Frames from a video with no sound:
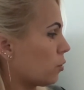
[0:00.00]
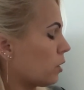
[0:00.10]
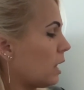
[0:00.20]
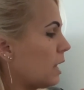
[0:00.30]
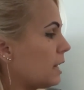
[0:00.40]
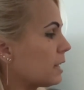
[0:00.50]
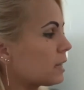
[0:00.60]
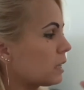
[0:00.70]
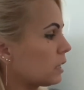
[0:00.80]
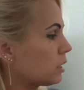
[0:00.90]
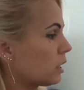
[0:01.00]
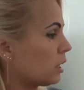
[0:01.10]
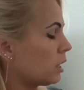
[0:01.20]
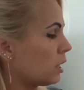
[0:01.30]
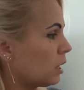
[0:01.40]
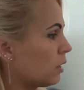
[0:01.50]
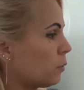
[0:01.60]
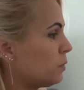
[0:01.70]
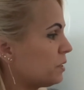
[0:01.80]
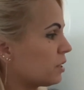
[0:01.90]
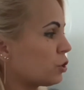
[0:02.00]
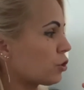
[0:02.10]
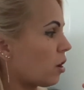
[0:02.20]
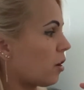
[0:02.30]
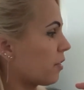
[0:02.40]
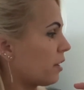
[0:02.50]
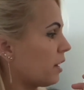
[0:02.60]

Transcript: linking with each other,